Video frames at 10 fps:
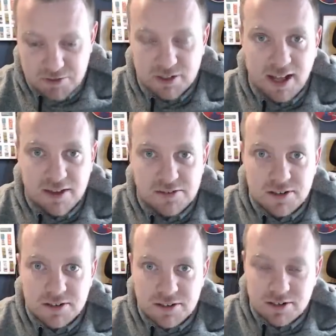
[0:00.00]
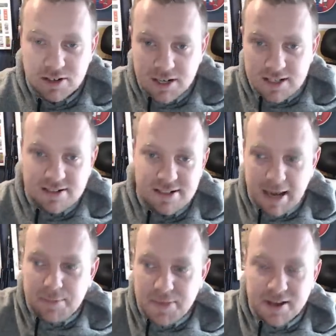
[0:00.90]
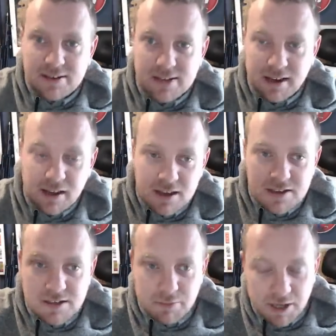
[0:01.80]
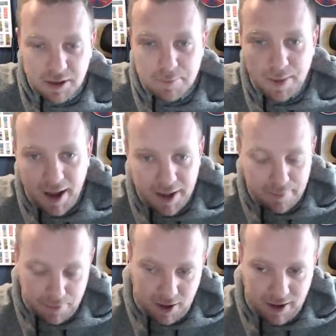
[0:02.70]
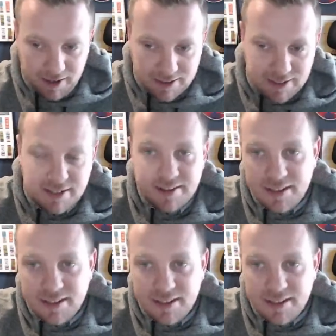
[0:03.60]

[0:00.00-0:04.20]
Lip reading: which allows you to step things like someone can buy a product,